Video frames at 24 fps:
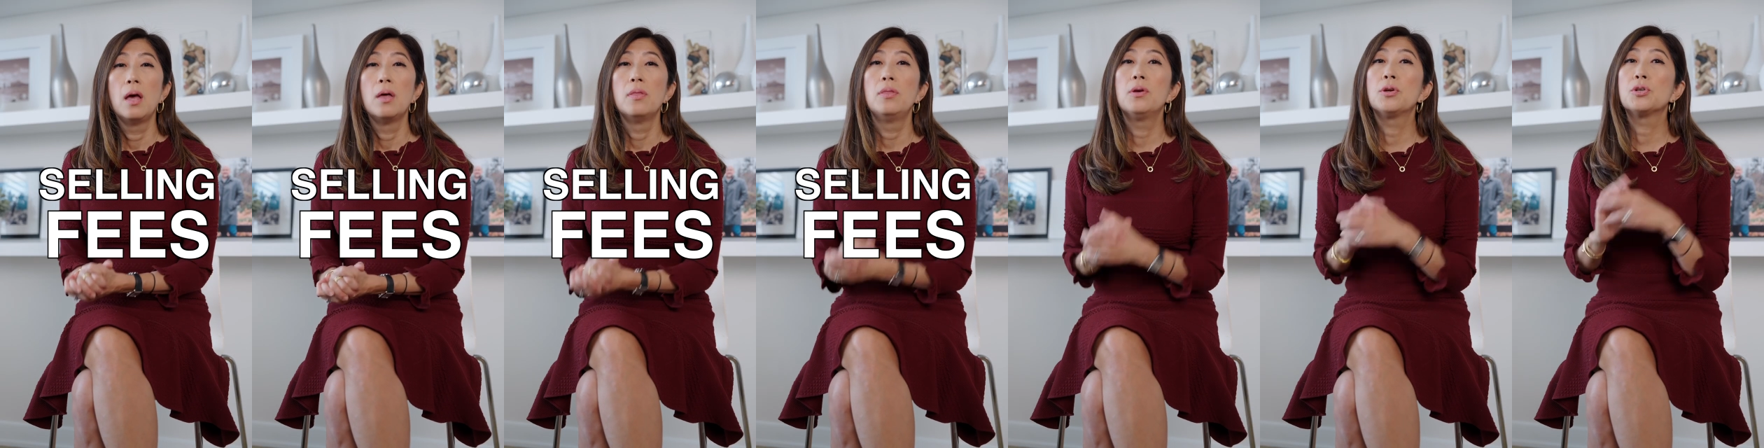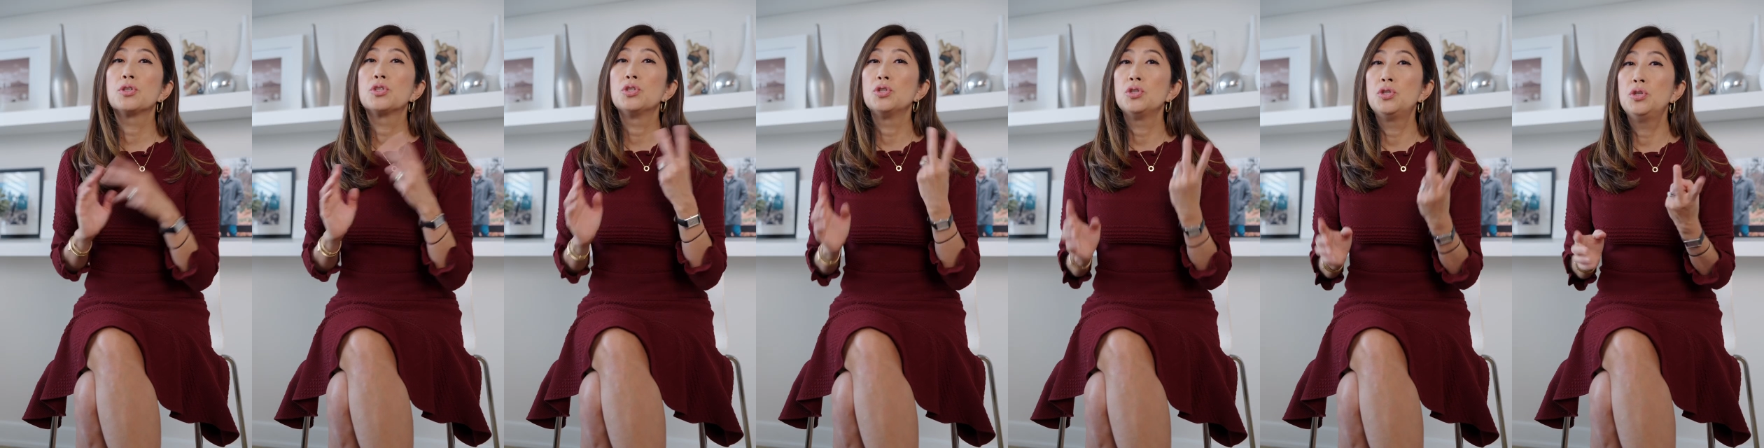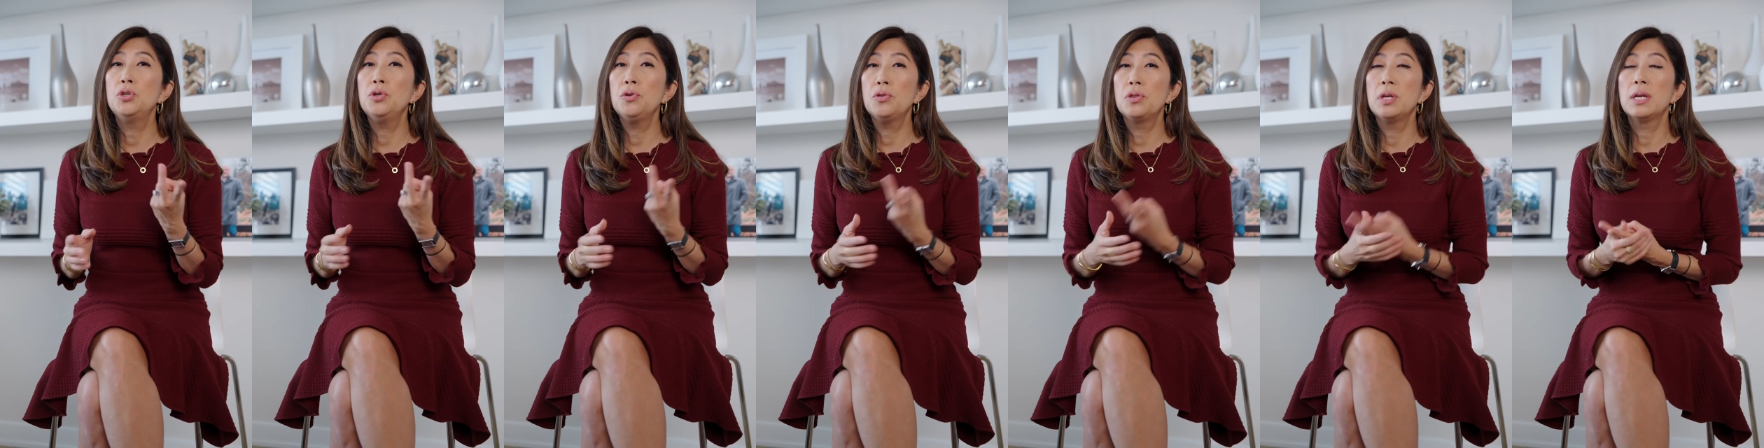There's
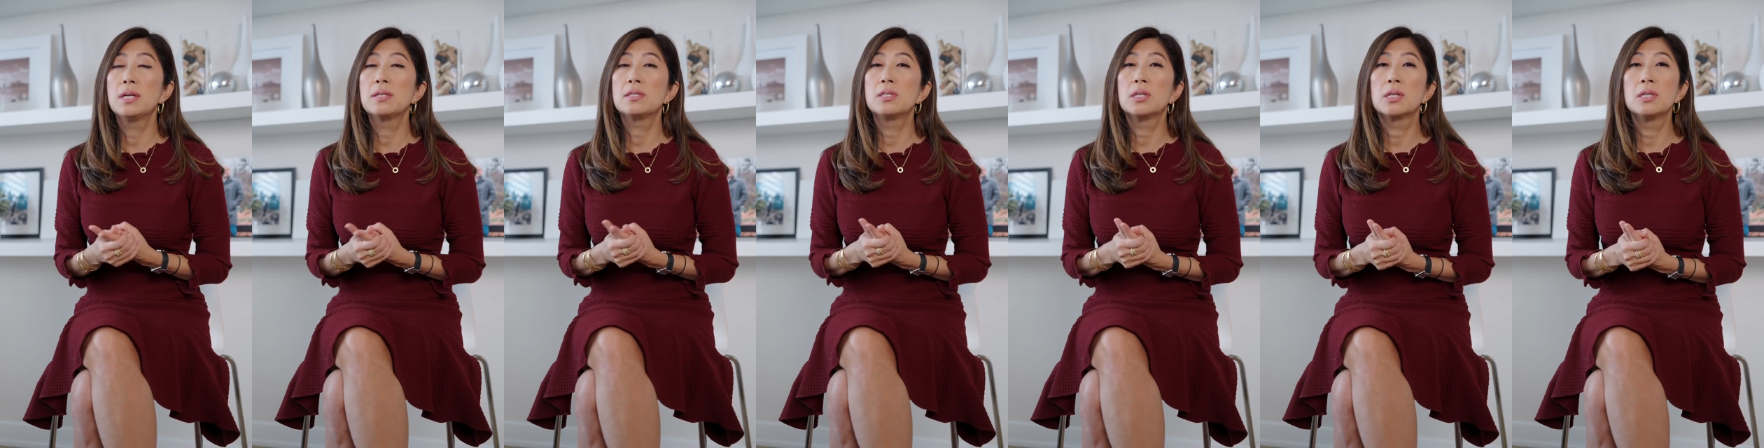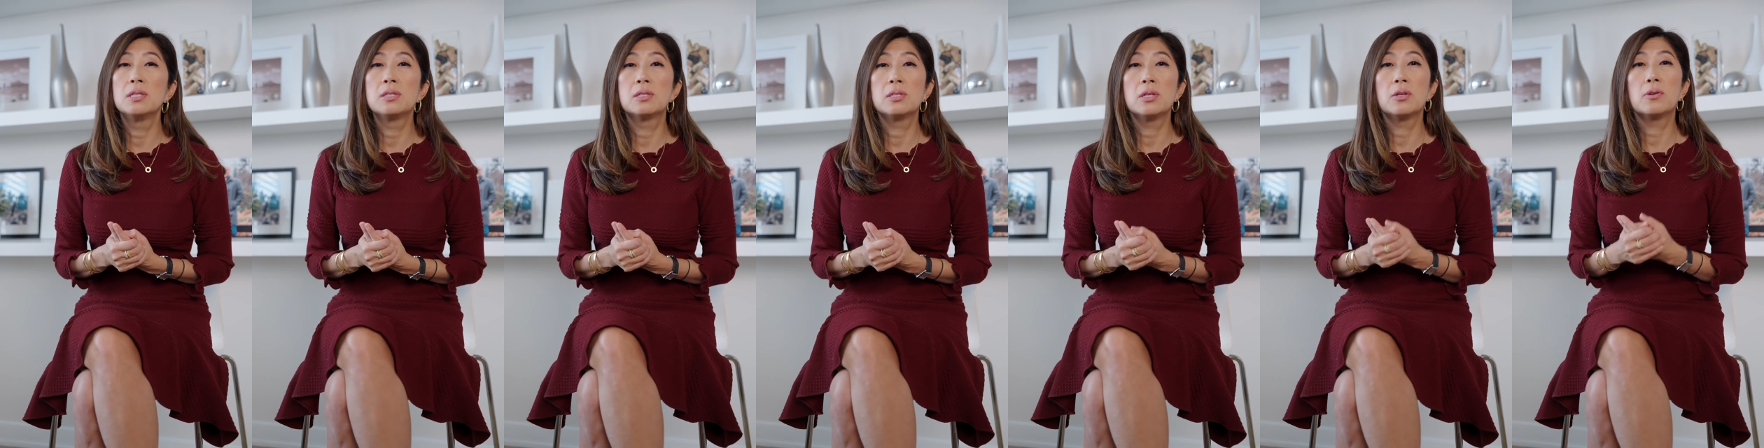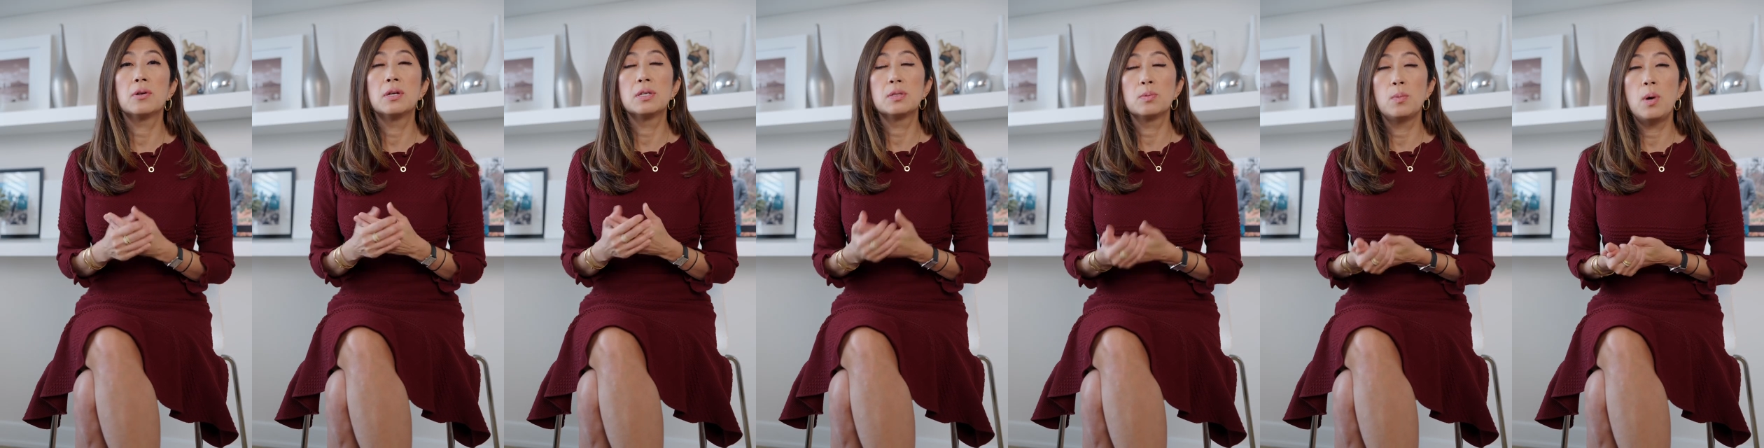two things to
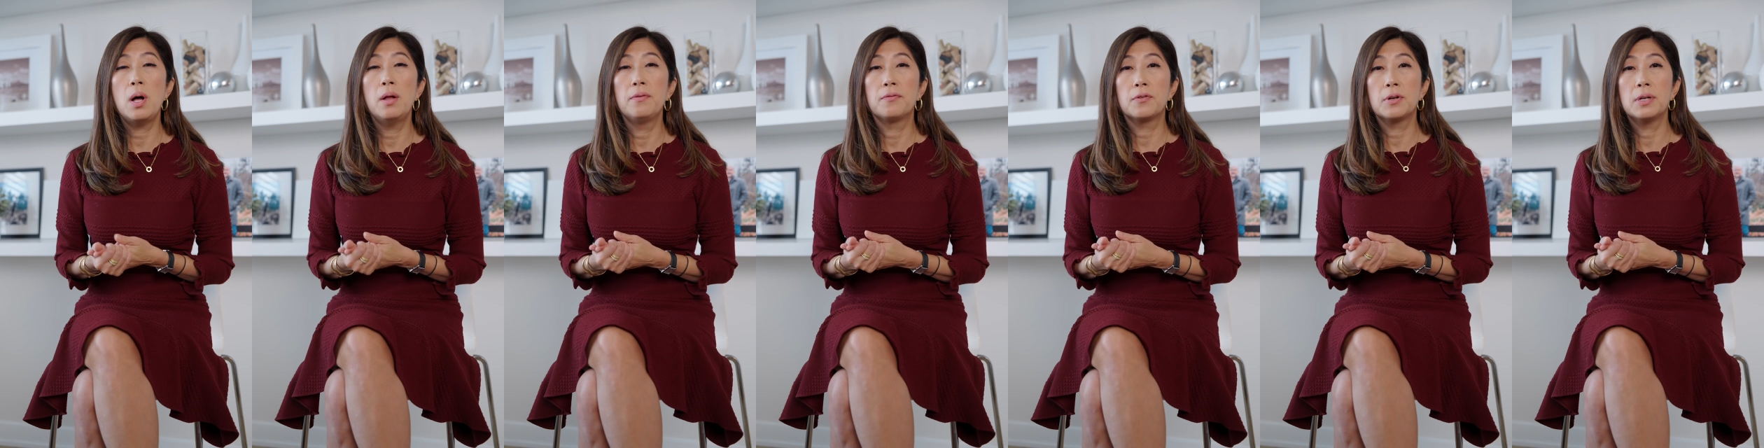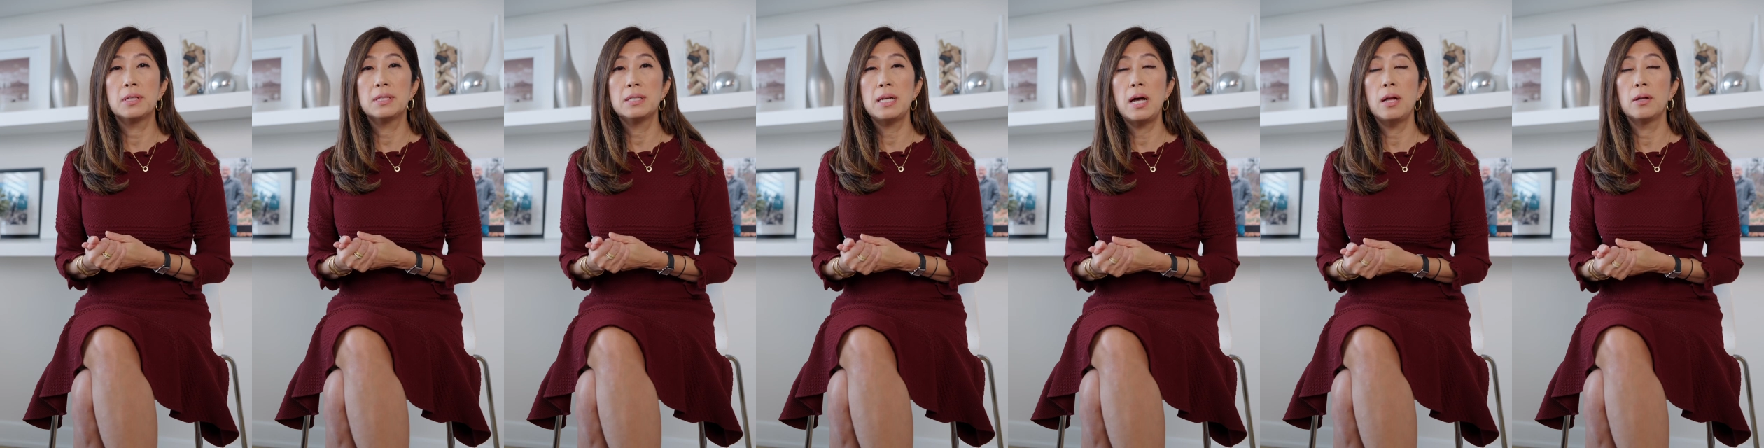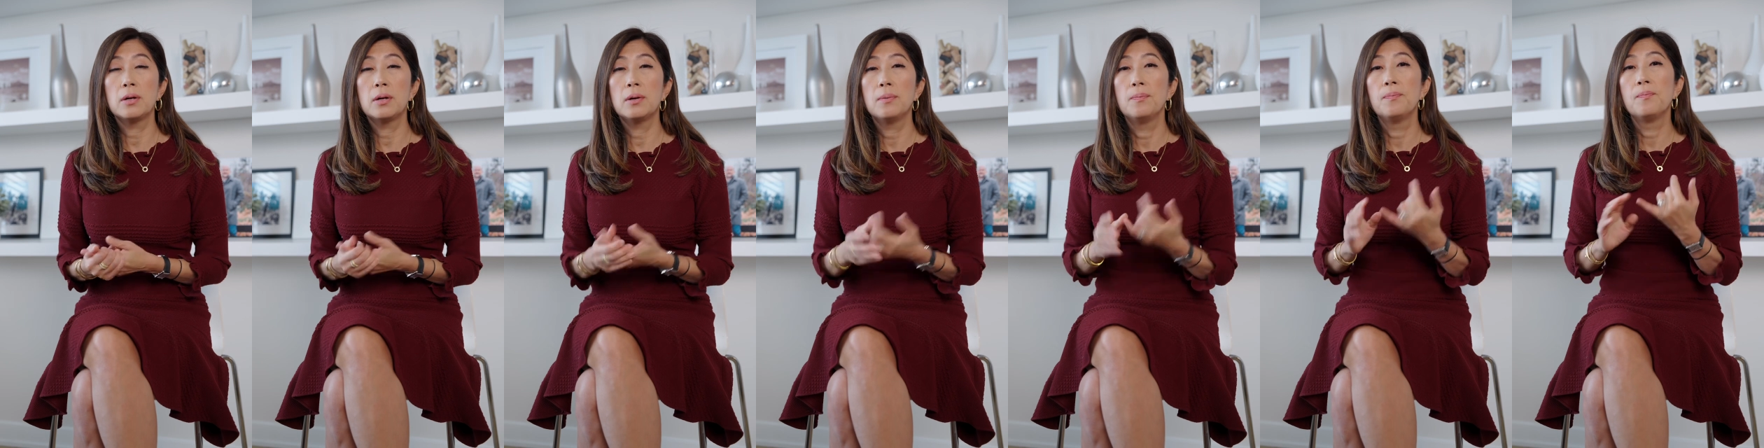consider as well for a
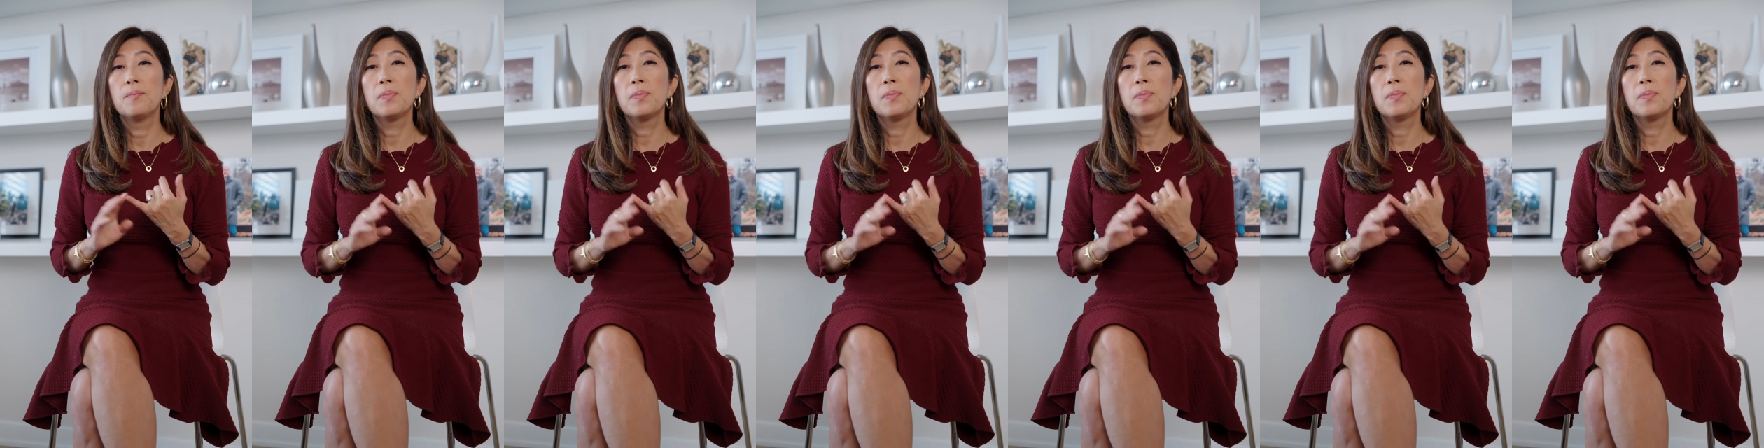seller.